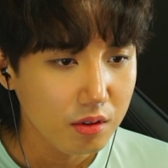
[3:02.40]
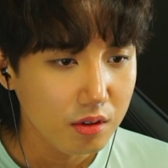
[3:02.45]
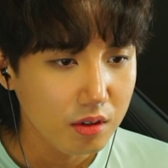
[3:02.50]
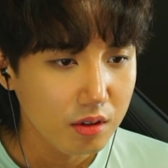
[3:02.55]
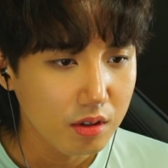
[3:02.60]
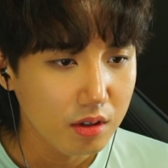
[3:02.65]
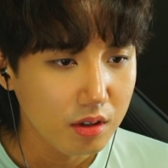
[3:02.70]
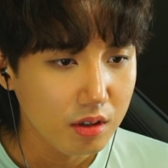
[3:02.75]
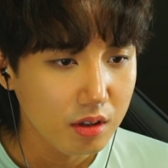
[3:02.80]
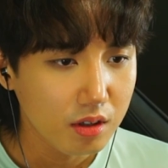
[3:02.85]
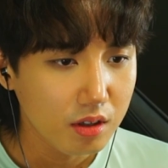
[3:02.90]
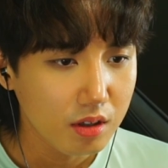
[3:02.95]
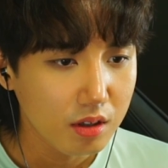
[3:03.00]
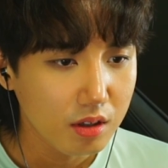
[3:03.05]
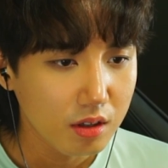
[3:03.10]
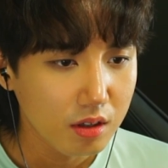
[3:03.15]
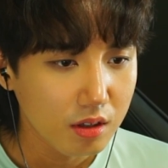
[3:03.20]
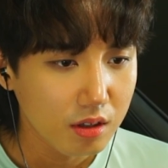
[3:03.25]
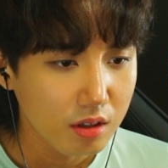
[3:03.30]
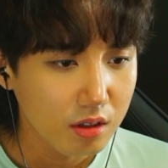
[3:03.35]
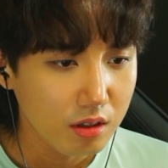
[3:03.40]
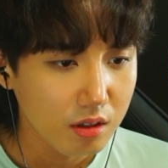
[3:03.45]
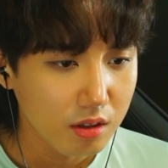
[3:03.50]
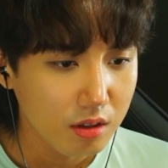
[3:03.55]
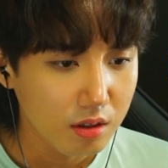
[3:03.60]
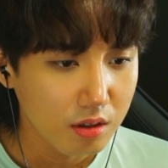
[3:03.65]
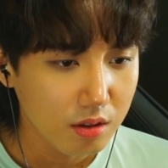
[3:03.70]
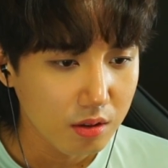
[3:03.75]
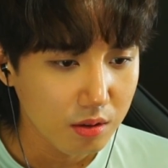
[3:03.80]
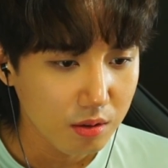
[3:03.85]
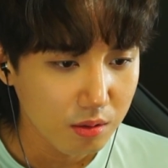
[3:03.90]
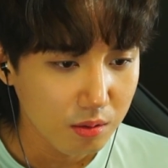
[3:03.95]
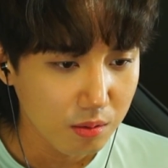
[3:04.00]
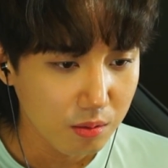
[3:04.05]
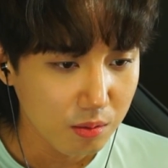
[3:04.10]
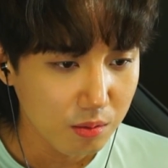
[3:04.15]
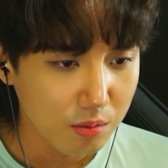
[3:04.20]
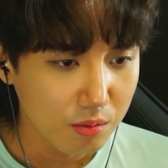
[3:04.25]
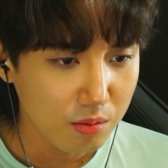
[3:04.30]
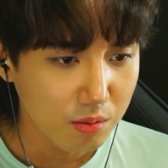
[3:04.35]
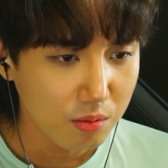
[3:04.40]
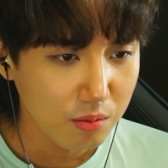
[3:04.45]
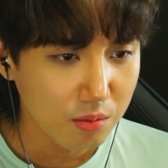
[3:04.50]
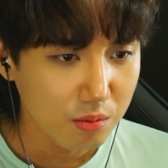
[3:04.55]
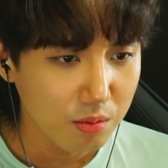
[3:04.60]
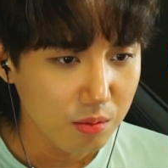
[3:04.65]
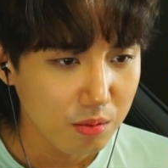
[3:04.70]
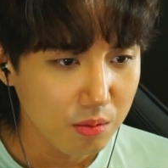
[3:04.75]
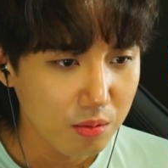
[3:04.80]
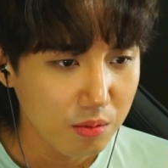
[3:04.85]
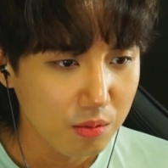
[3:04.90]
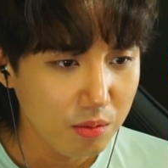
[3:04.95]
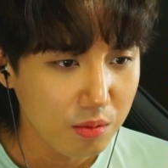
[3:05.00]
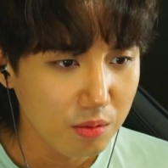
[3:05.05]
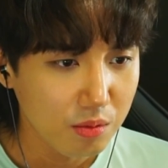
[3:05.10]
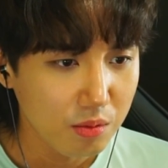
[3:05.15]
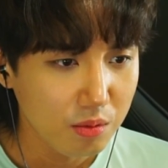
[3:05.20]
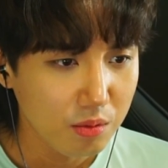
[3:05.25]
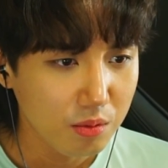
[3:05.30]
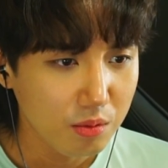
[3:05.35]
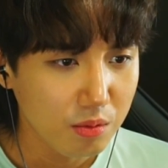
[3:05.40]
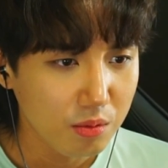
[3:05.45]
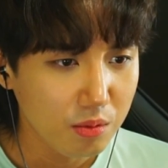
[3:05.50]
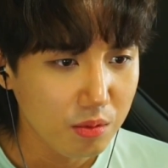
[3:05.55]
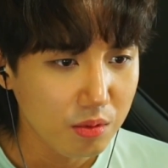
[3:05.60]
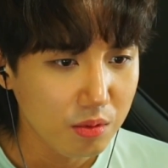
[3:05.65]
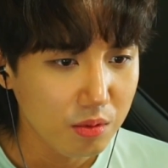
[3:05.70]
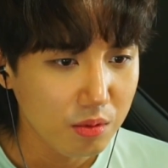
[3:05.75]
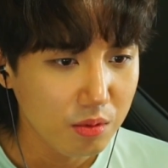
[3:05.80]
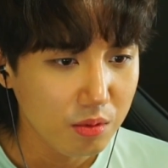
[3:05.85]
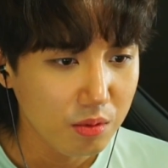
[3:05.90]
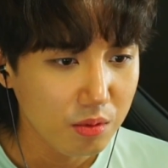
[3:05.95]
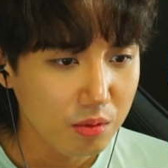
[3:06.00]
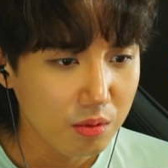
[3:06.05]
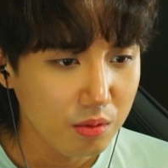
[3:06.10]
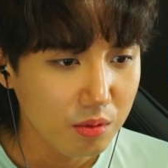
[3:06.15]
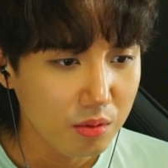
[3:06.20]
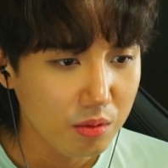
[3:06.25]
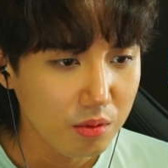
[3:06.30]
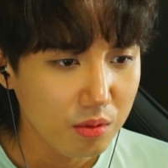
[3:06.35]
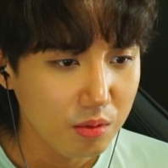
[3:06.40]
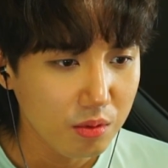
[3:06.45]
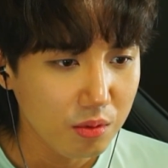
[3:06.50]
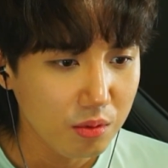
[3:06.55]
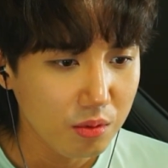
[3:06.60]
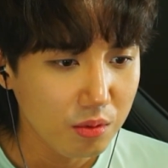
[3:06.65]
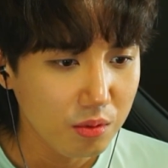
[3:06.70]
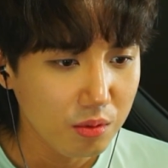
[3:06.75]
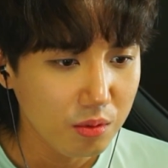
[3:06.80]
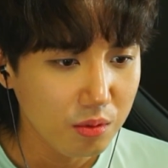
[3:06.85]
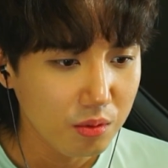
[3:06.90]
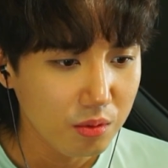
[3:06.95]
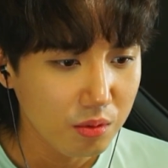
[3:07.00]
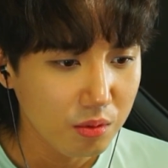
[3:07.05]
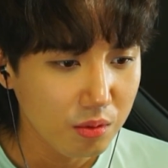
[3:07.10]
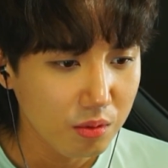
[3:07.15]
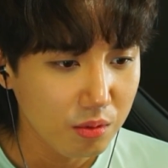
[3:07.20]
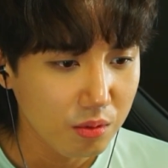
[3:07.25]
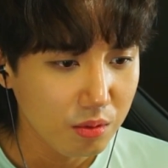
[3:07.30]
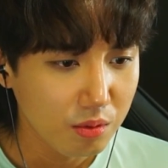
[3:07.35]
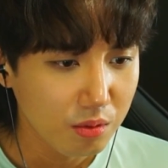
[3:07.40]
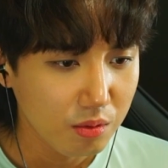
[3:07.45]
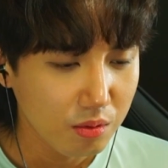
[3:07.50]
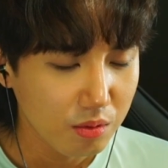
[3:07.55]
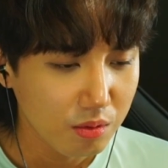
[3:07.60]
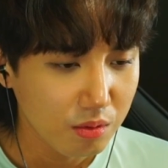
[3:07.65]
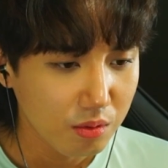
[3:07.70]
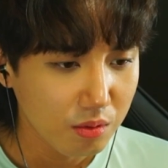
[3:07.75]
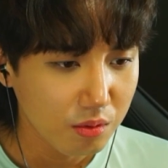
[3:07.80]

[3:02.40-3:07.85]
No one is speaking in this clip.